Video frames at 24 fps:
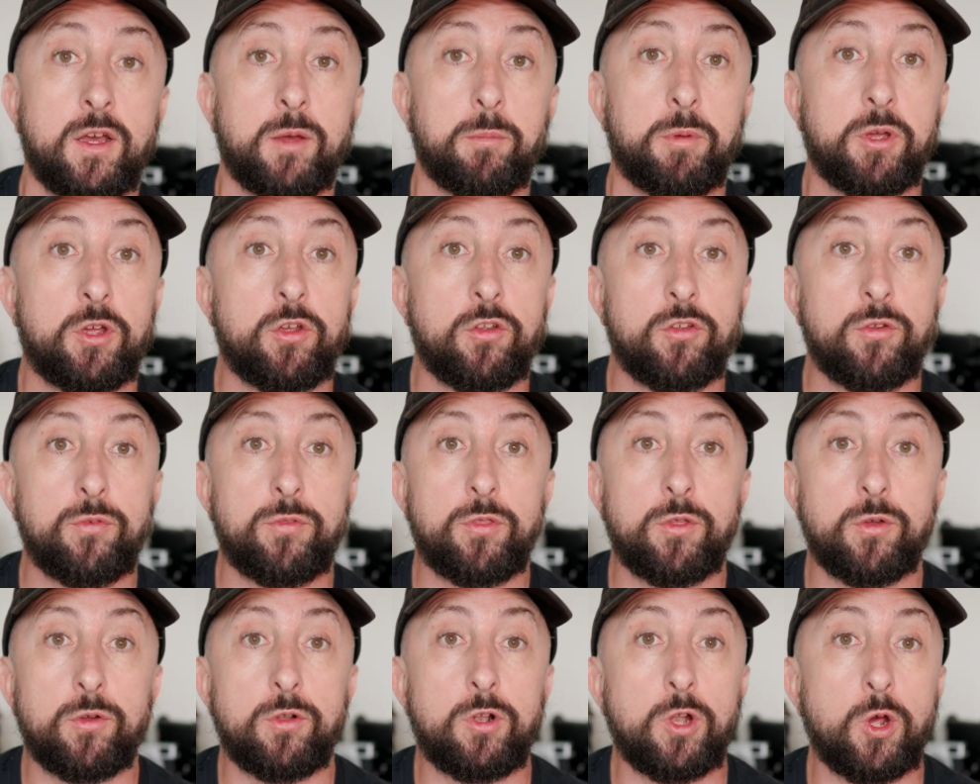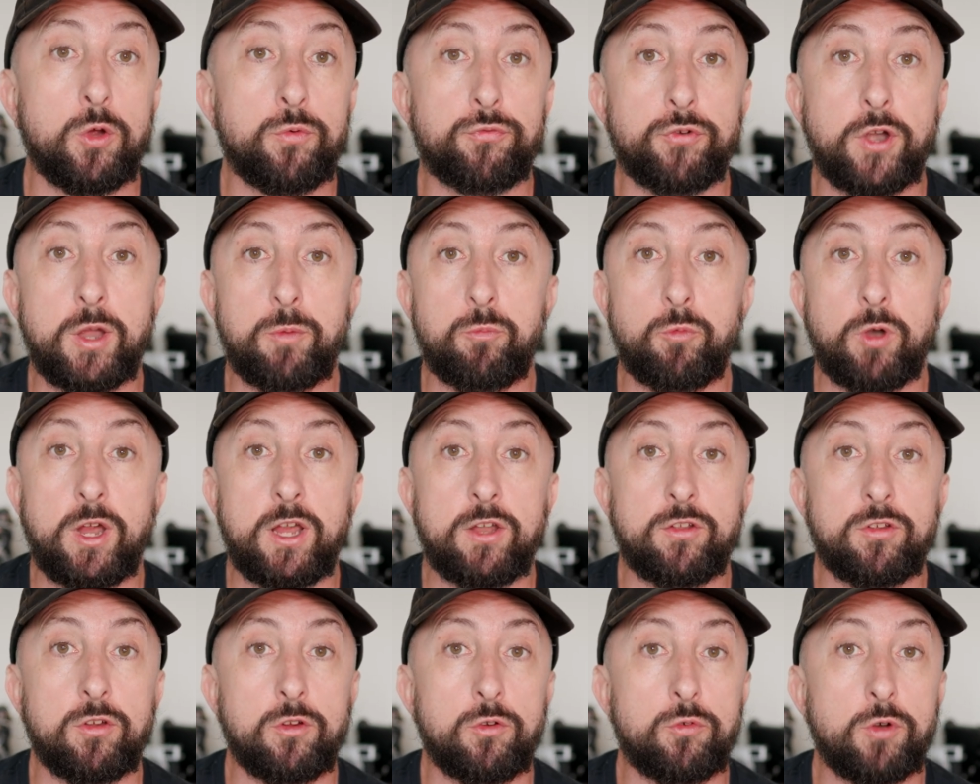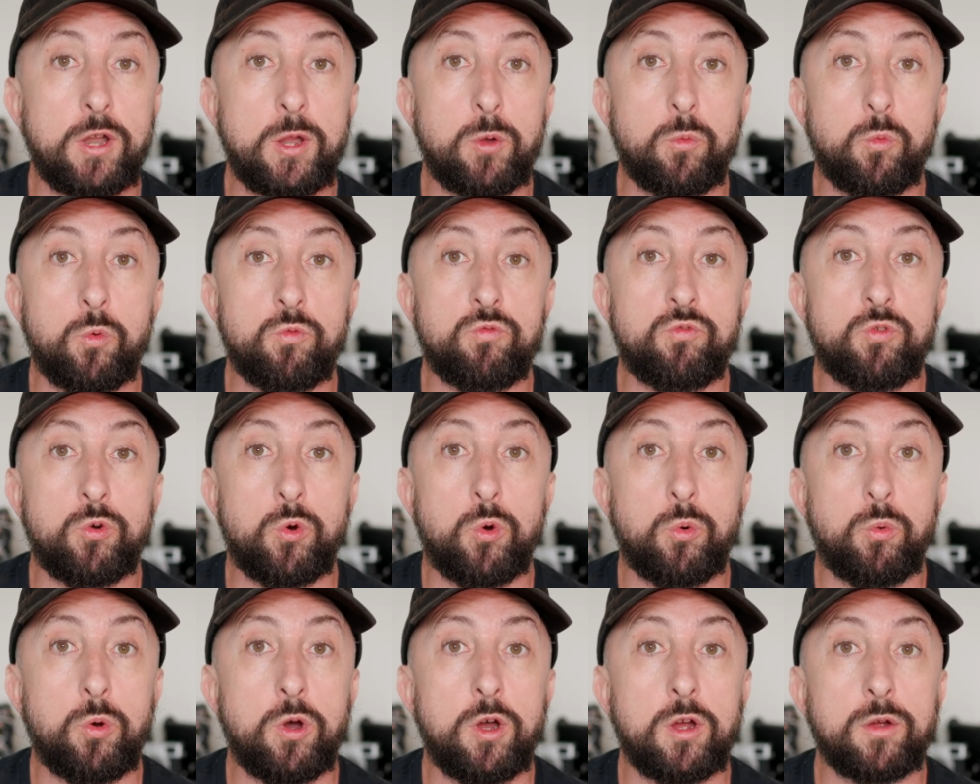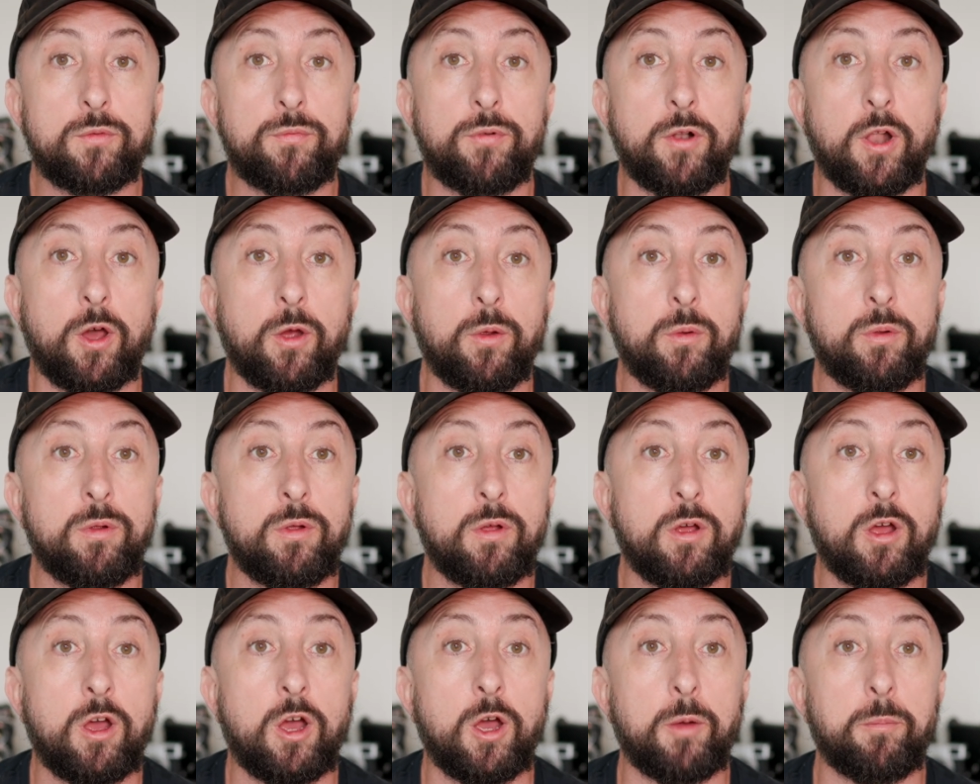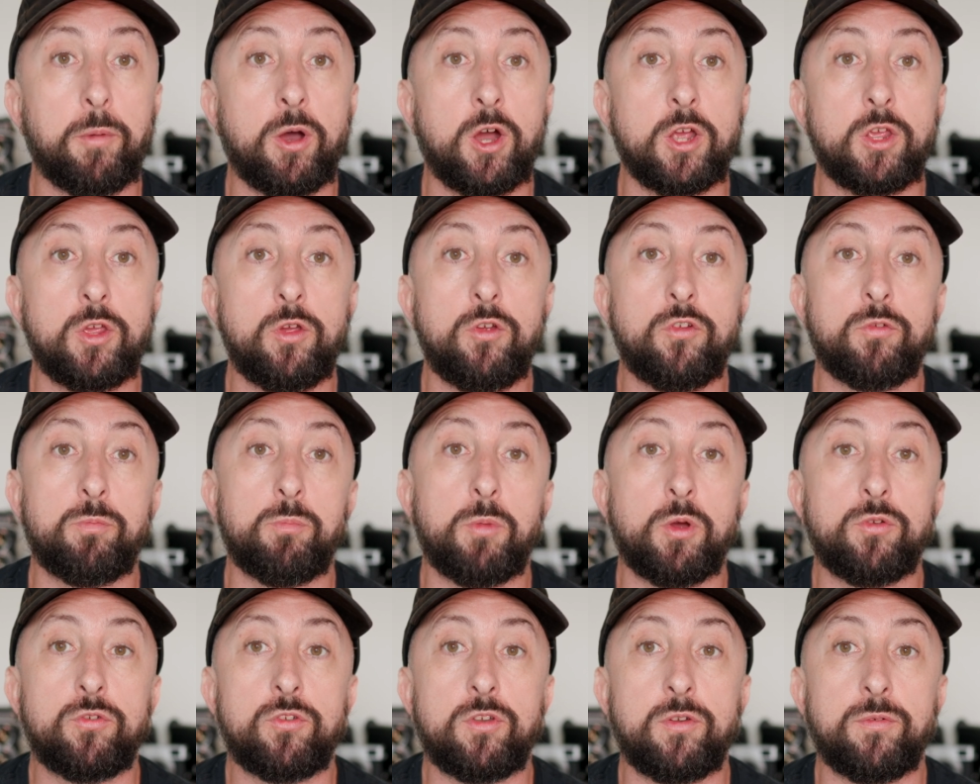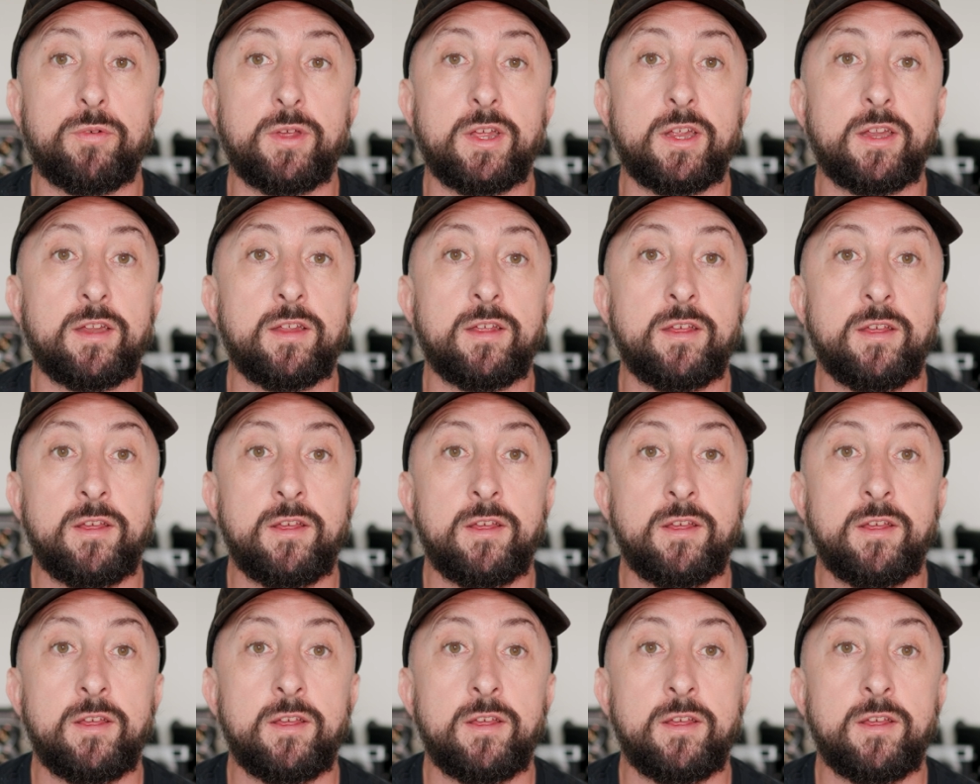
because of the low frame rates and great raw workflow. I used most of it